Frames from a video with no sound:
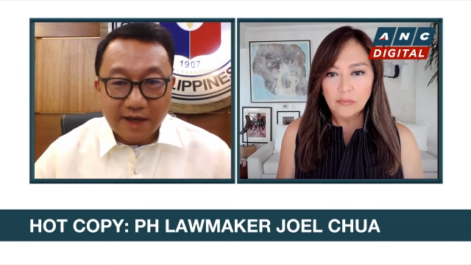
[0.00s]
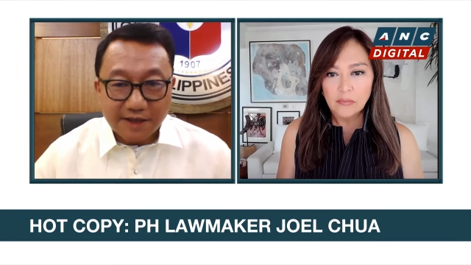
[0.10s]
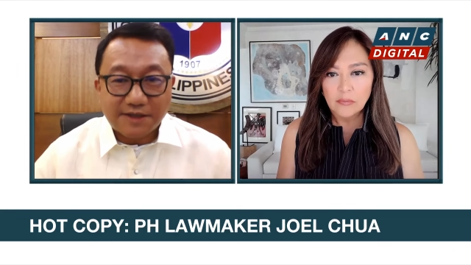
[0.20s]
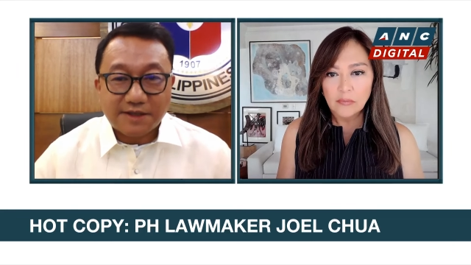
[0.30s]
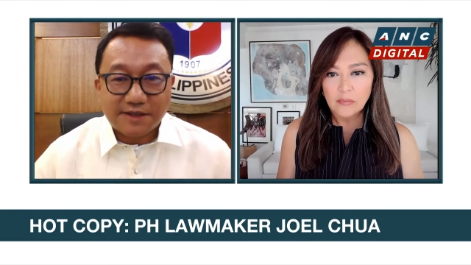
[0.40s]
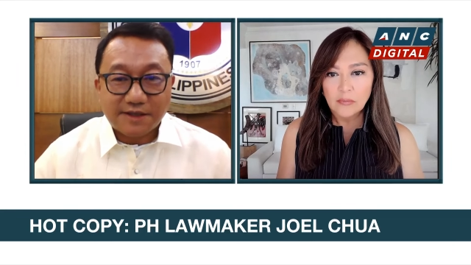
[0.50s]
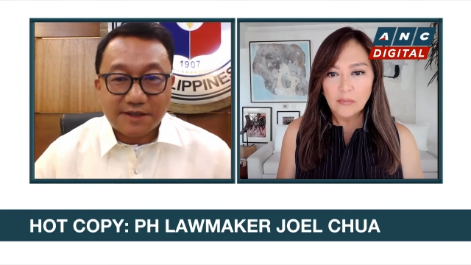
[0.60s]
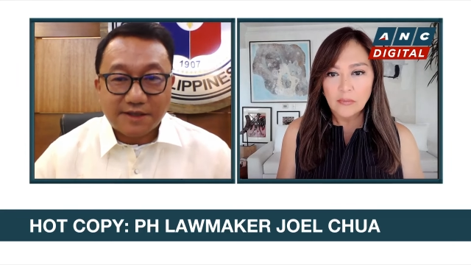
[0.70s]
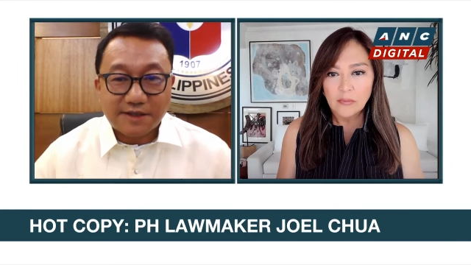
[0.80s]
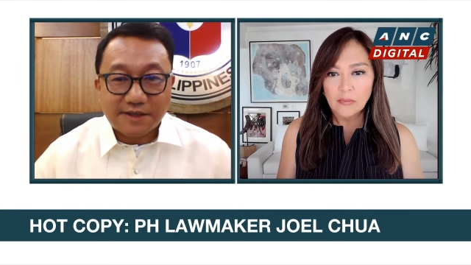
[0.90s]

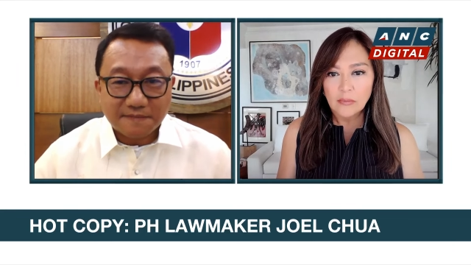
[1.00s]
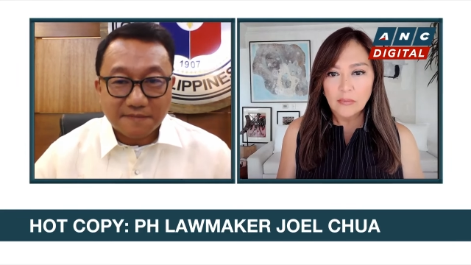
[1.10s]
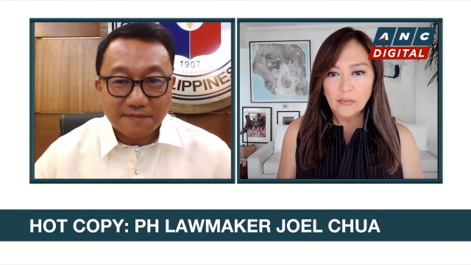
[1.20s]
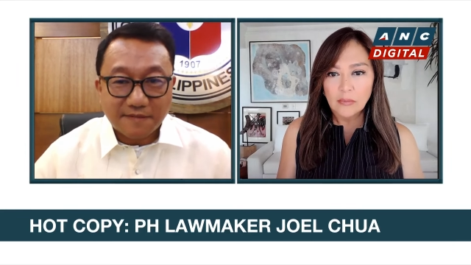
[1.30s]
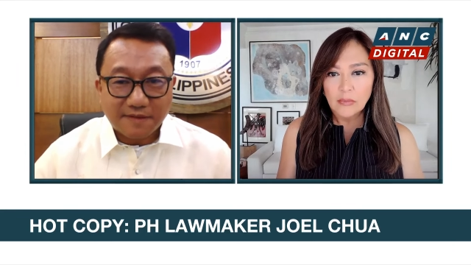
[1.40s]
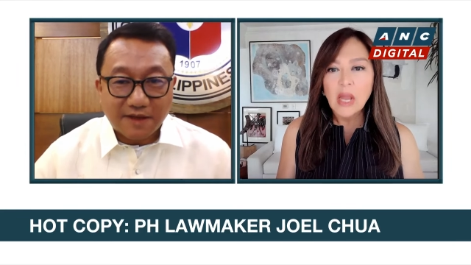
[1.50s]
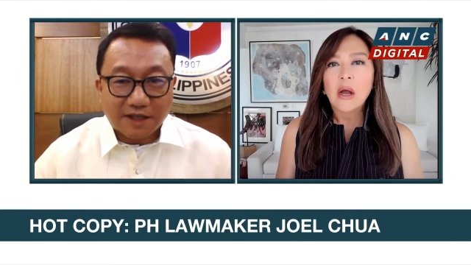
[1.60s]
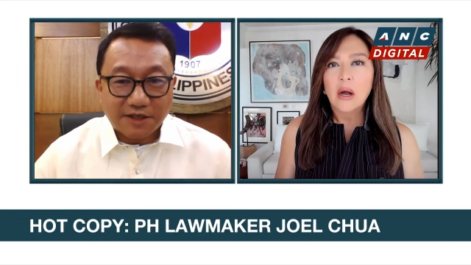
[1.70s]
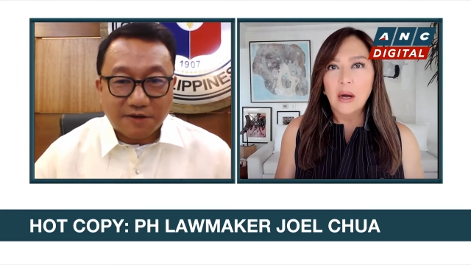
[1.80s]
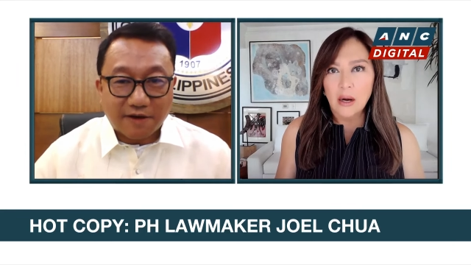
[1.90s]
Speaker 1: Yes,
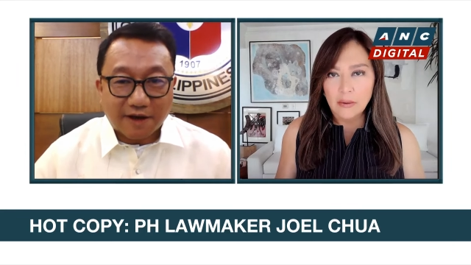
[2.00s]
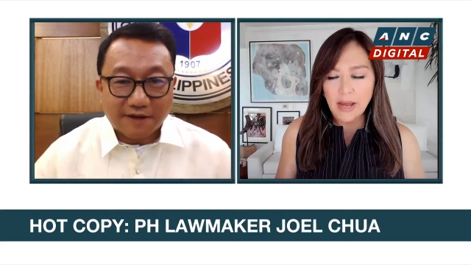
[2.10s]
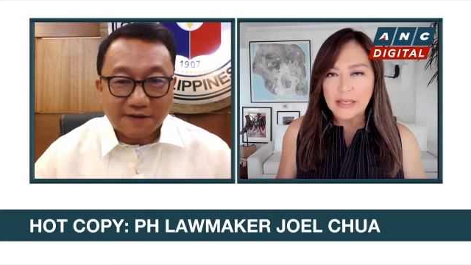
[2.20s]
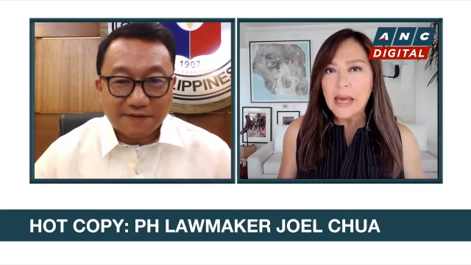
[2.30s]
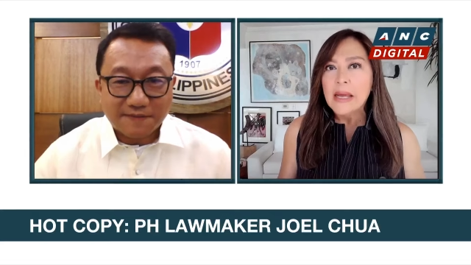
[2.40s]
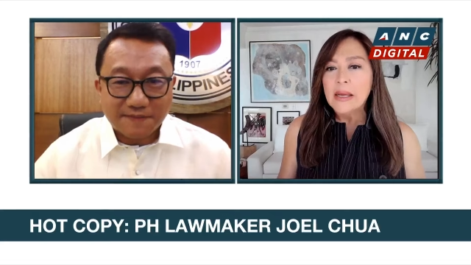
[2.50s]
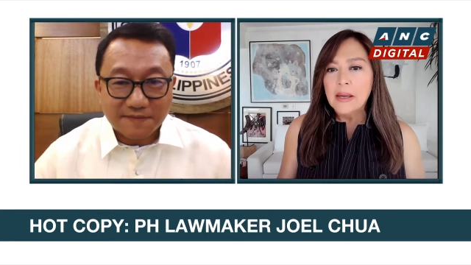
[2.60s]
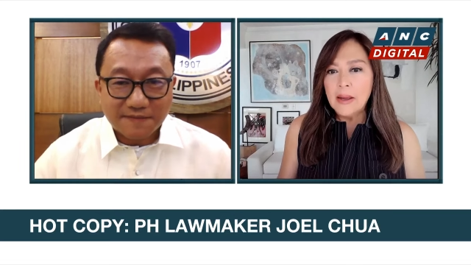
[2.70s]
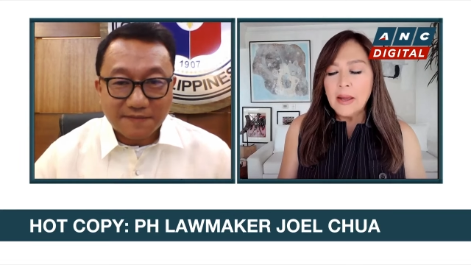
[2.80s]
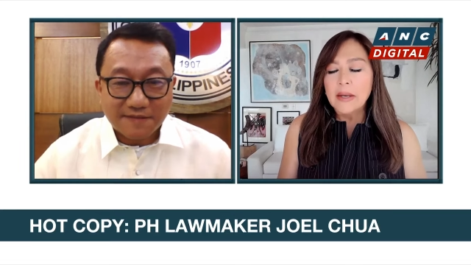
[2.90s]
that is correct.
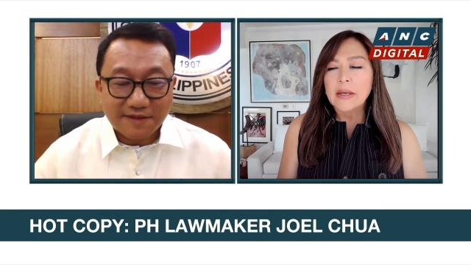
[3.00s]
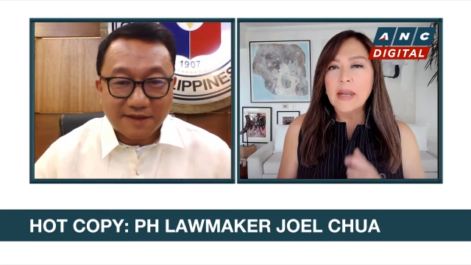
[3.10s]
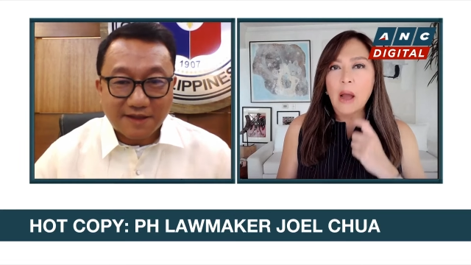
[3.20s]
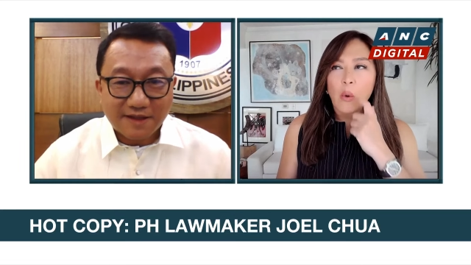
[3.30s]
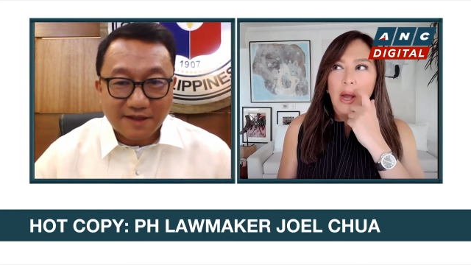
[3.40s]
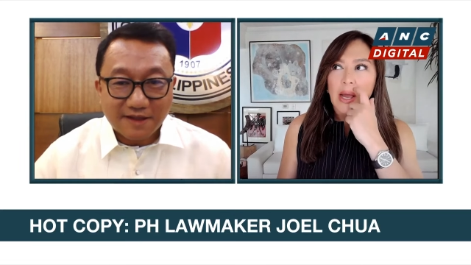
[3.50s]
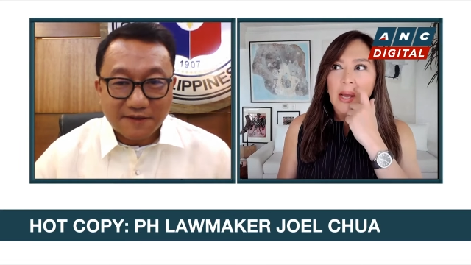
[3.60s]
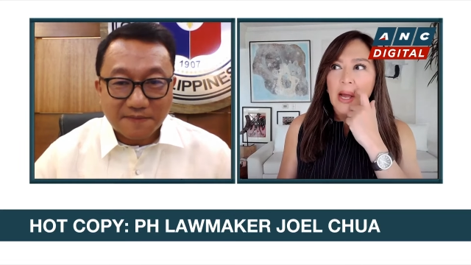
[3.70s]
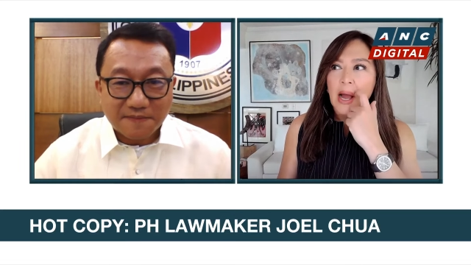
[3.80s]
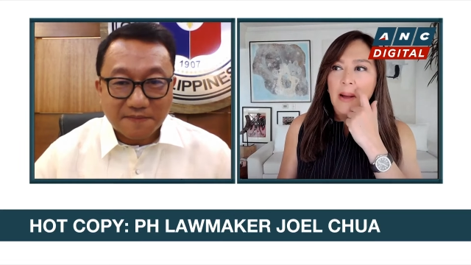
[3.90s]
Speaker 2: Now,
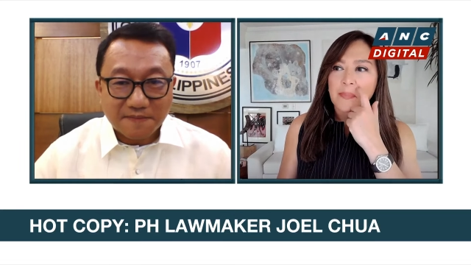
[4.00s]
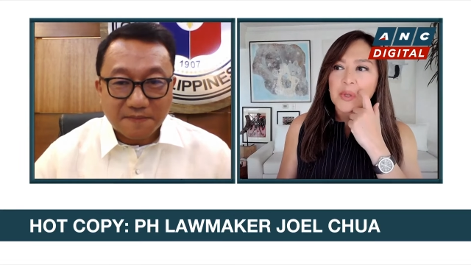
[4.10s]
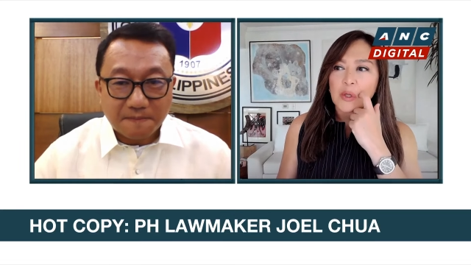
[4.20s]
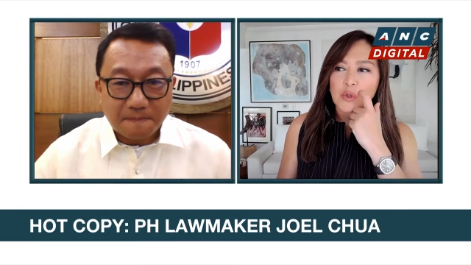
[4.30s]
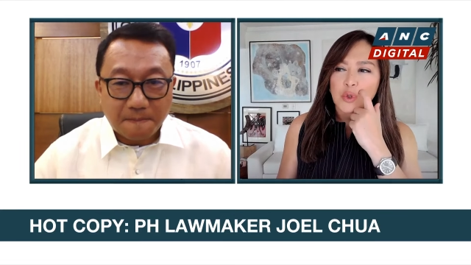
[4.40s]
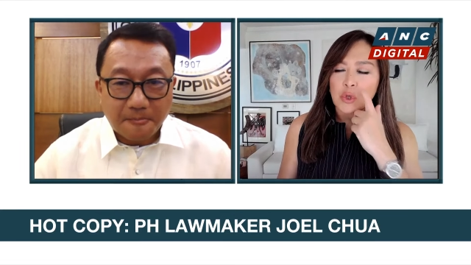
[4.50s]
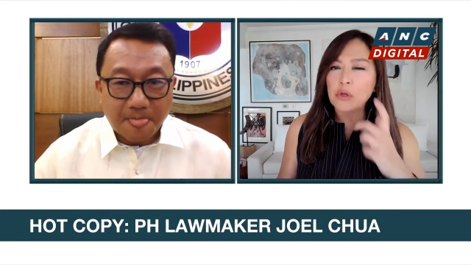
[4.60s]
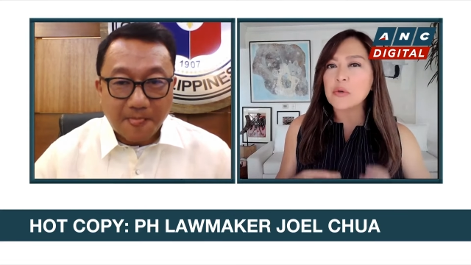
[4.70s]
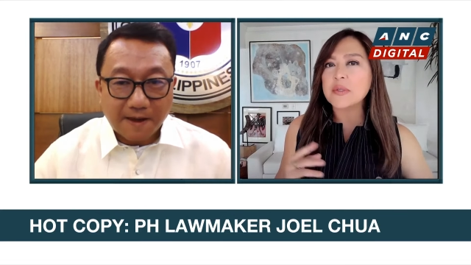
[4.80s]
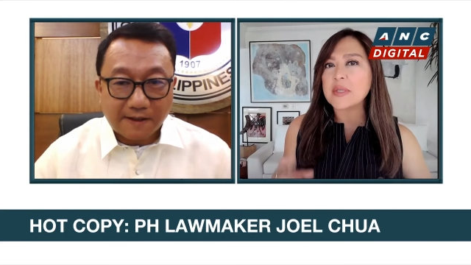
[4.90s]
do
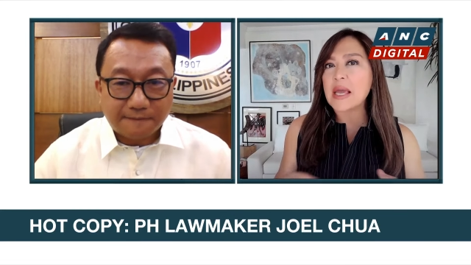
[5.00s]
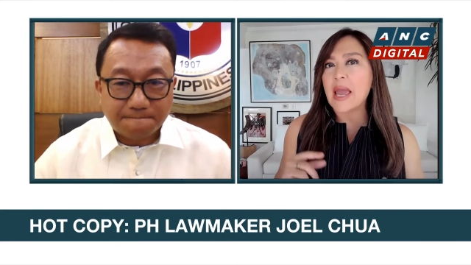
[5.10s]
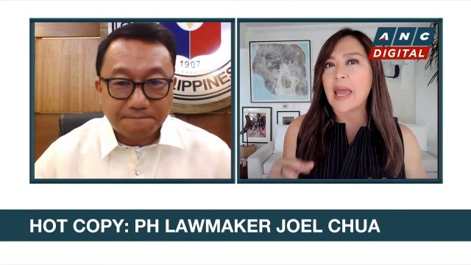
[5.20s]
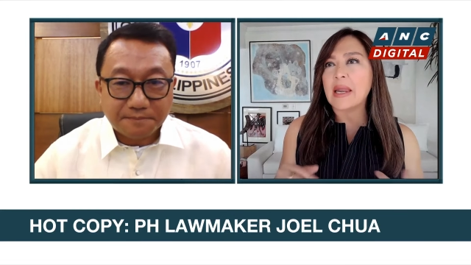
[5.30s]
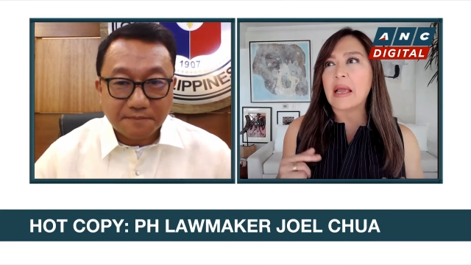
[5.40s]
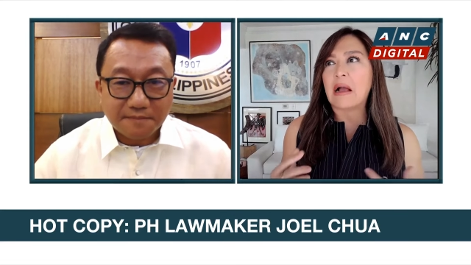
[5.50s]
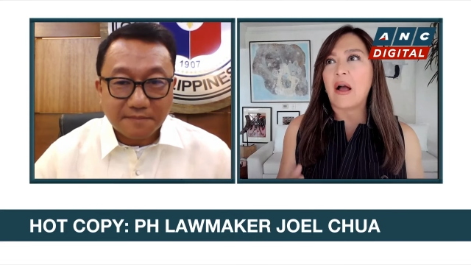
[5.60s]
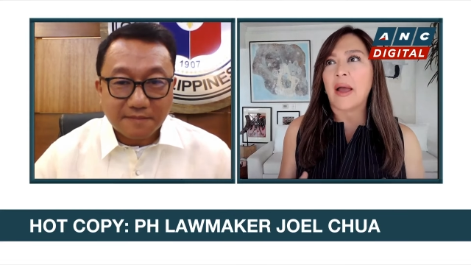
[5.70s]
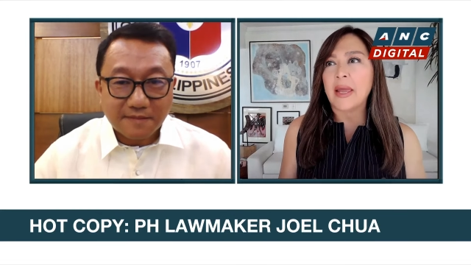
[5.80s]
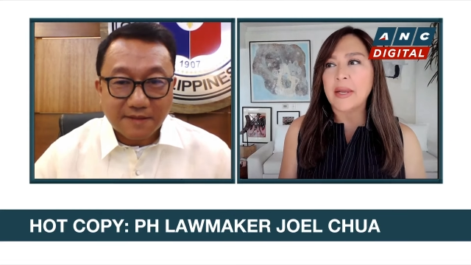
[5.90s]
you see any
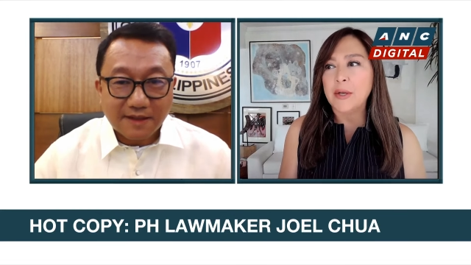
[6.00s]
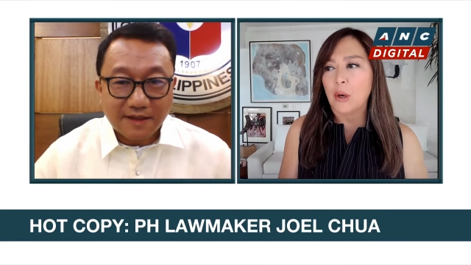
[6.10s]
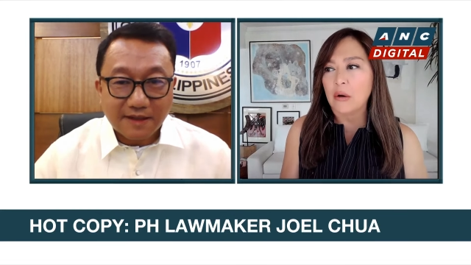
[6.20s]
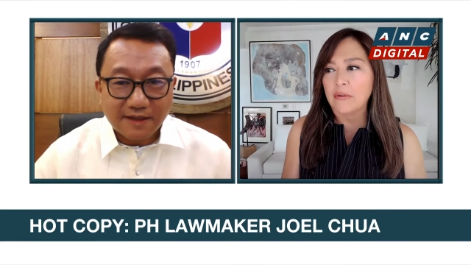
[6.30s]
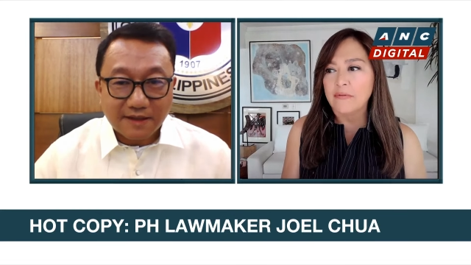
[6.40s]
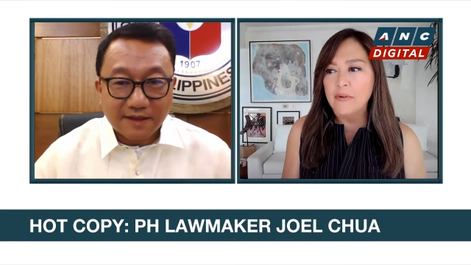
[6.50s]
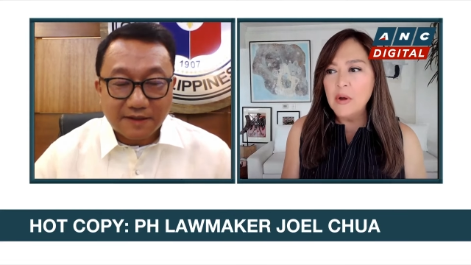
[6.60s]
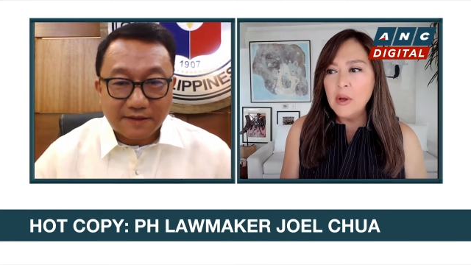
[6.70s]
kind of,